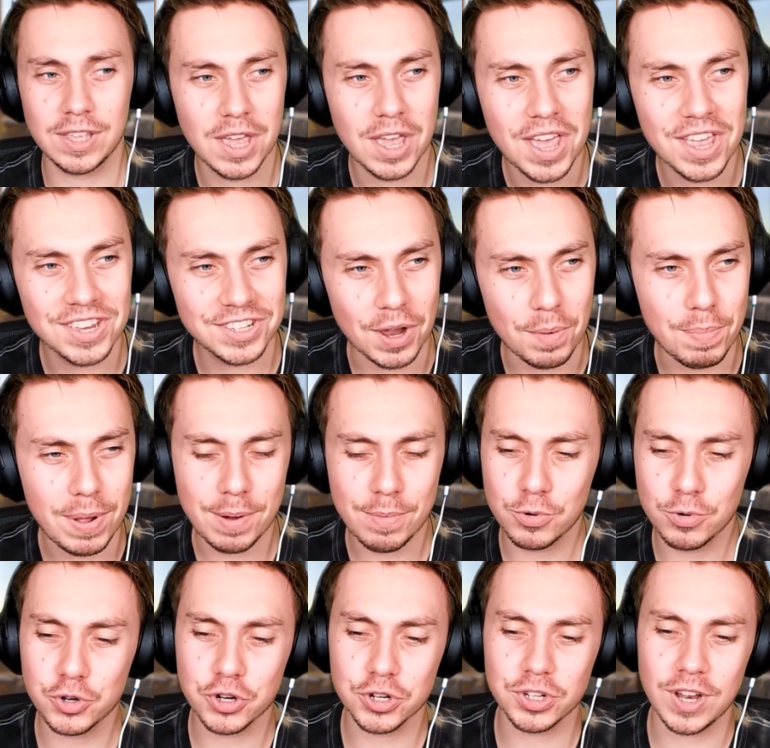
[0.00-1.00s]
some people
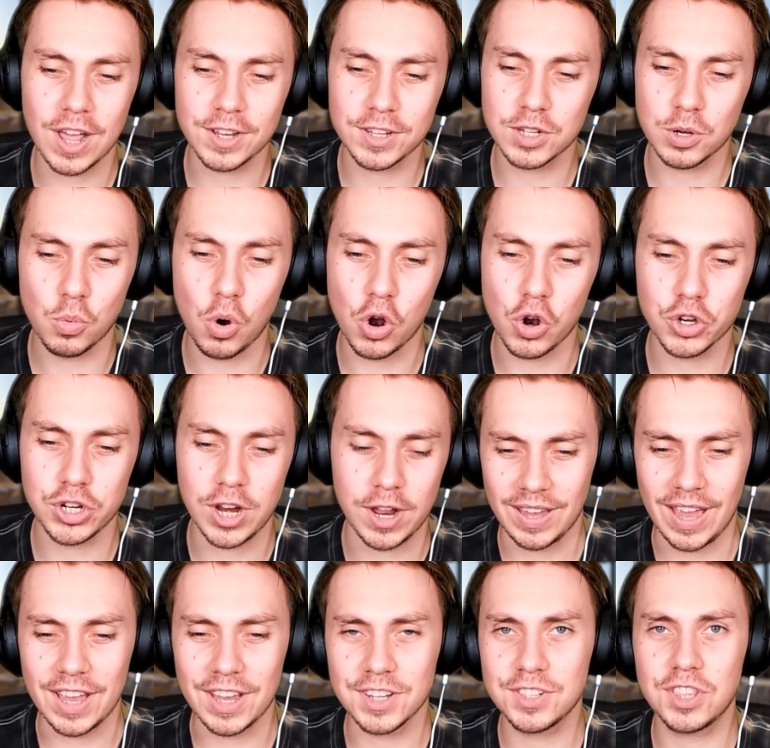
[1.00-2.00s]
just like to watch it
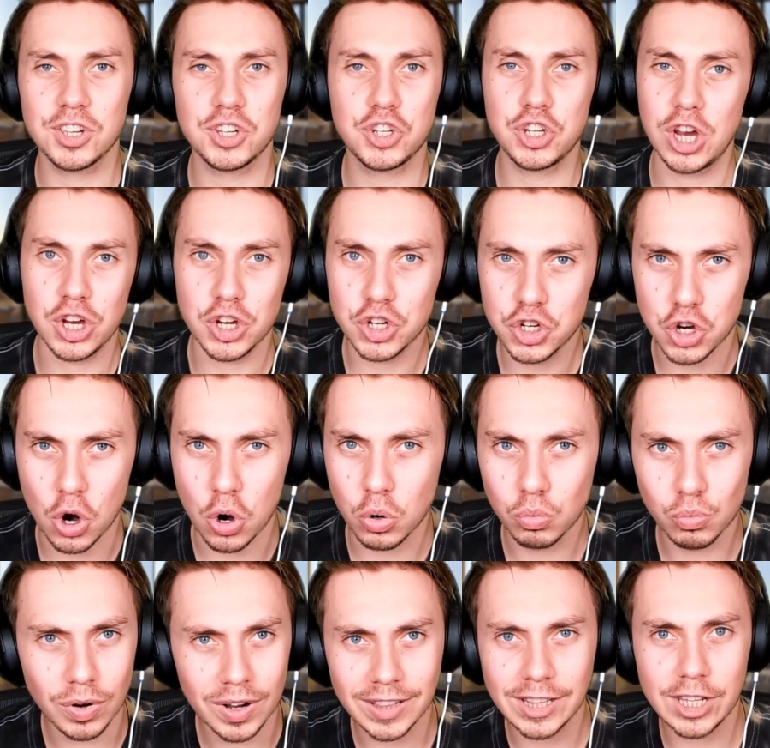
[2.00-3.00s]
as the shit show
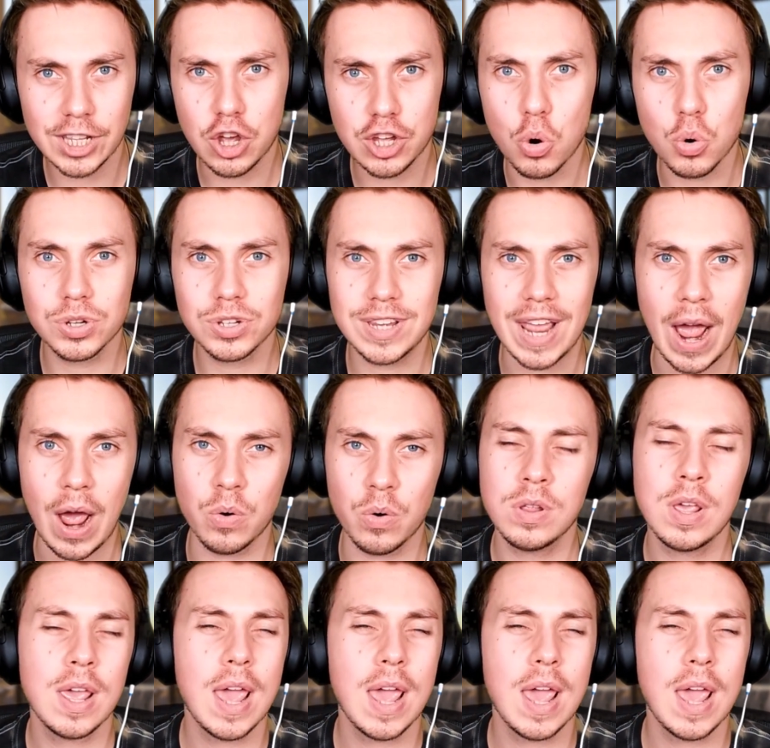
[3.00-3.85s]
really goes down